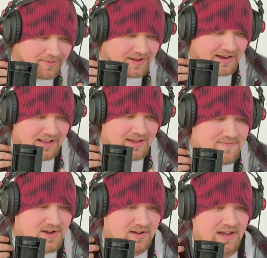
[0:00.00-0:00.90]
of like
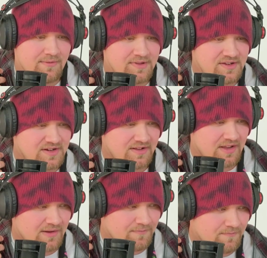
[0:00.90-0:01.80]
communicate with each other,
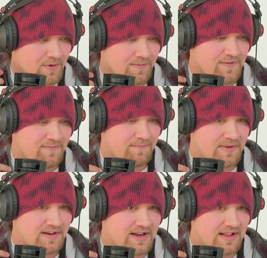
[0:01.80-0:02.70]
like what we've
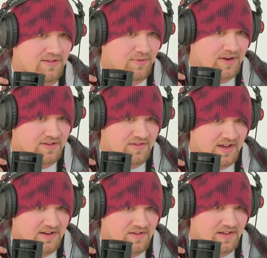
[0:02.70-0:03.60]
been kind of doing on
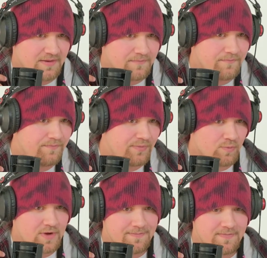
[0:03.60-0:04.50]
stage, and like
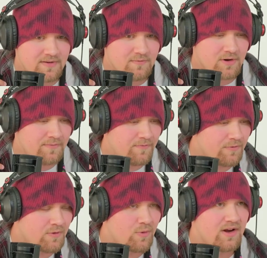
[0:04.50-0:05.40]
we're
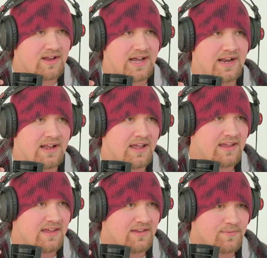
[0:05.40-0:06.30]
working out on like
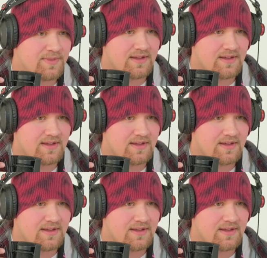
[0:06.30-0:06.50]
kinks with it.